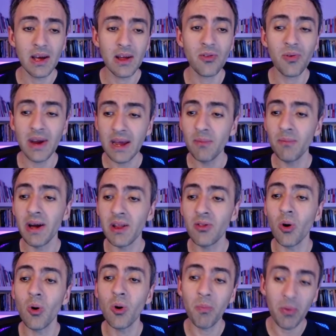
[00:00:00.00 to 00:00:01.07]
train my
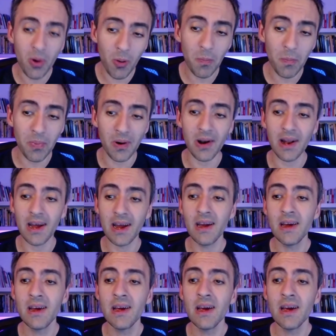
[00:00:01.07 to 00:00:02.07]
dog properly,